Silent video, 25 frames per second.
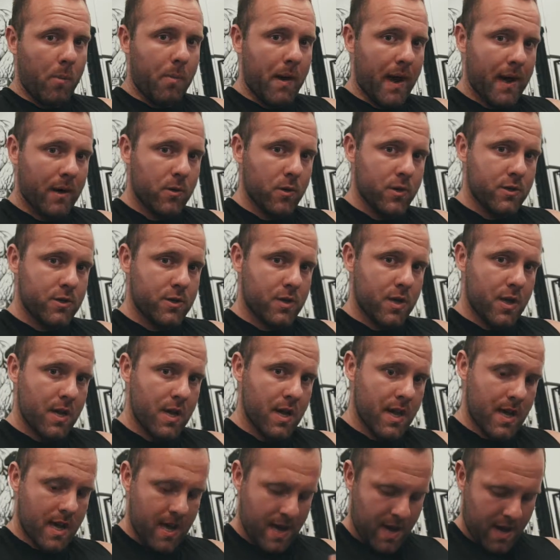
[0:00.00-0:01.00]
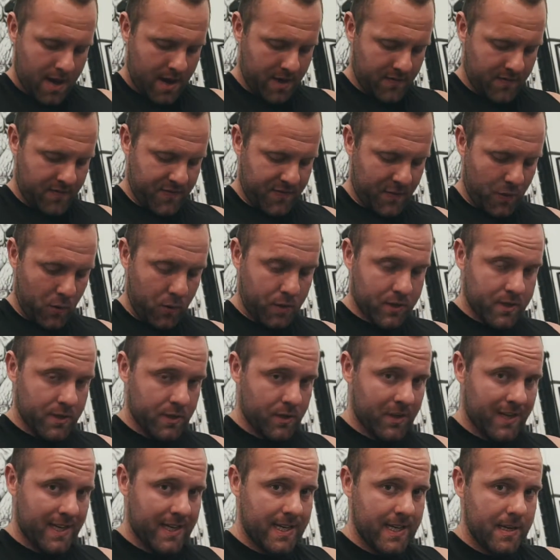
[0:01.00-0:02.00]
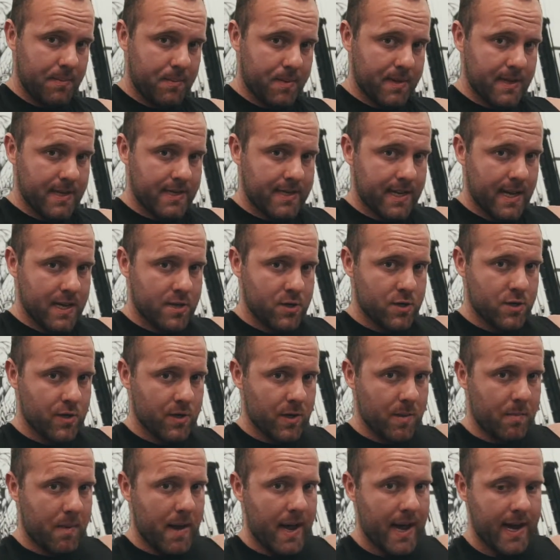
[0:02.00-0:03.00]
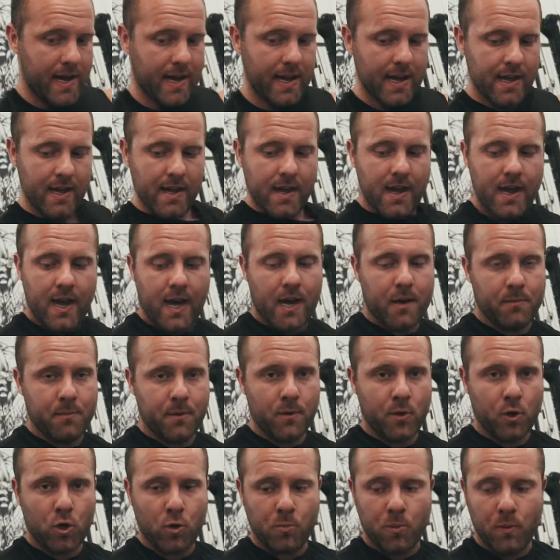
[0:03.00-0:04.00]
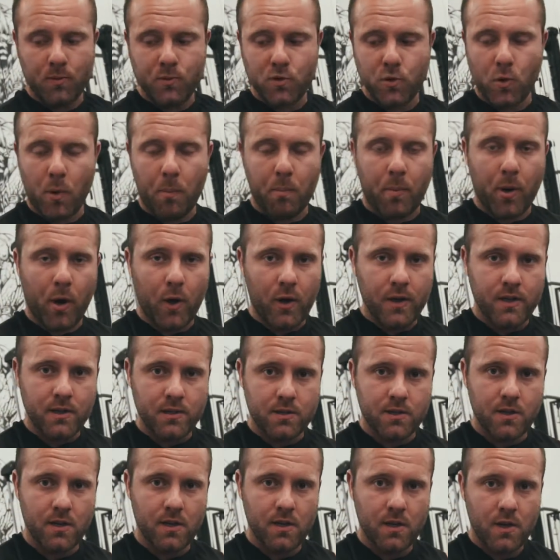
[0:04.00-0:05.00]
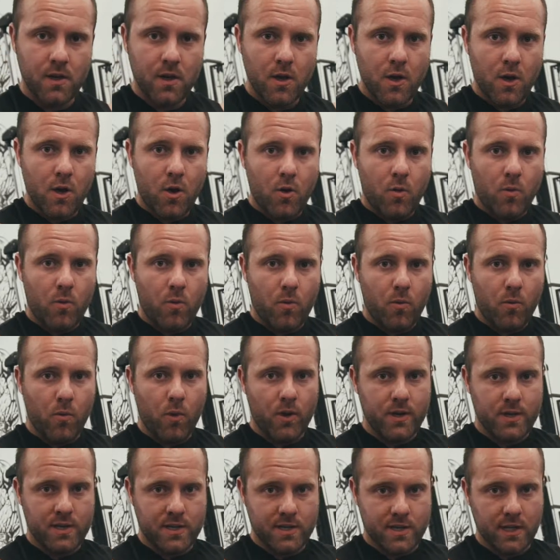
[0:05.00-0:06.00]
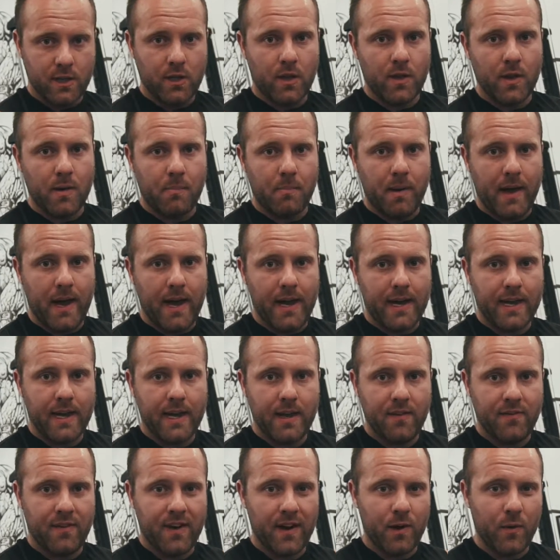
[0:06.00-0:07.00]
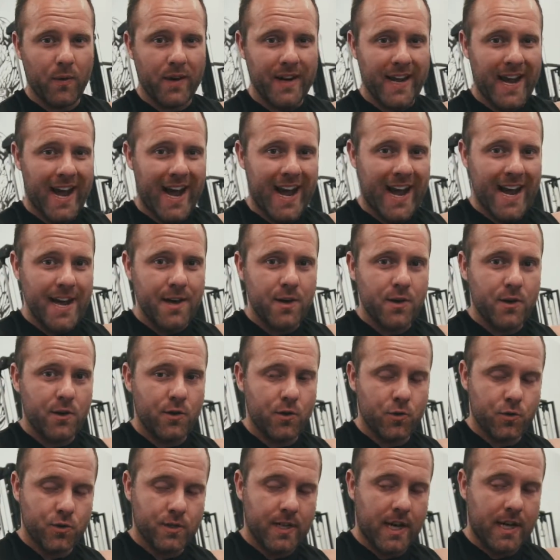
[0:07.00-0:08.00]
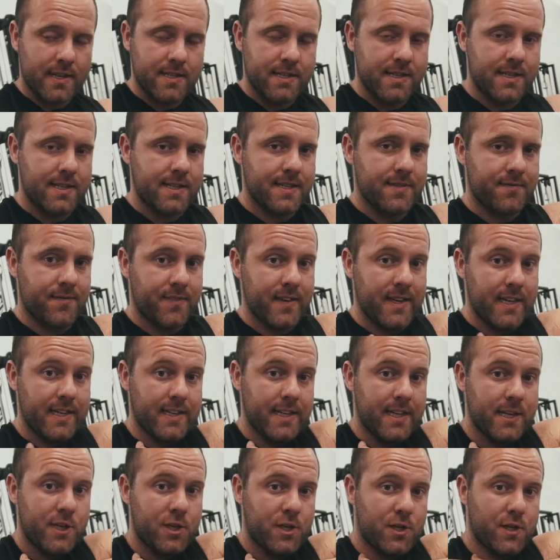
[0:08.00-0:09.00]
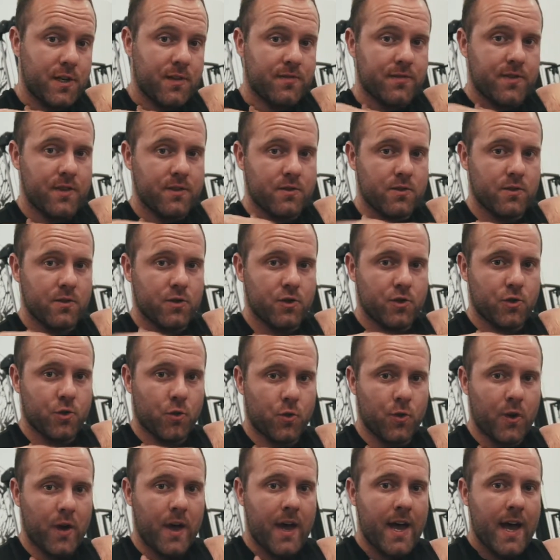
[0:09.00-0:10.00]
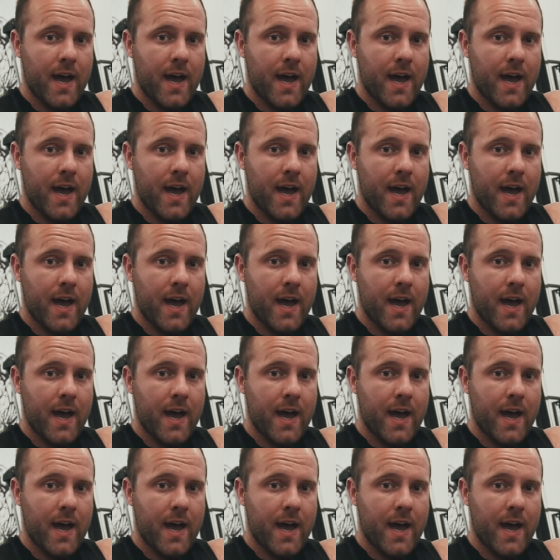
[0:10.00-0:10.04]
backwards, I'm focusing on keeping the tension on the pec, and I'm gonna come up to a point where it's still on the pec. If I go any higher, you'll start to feel it shift into the shoulder.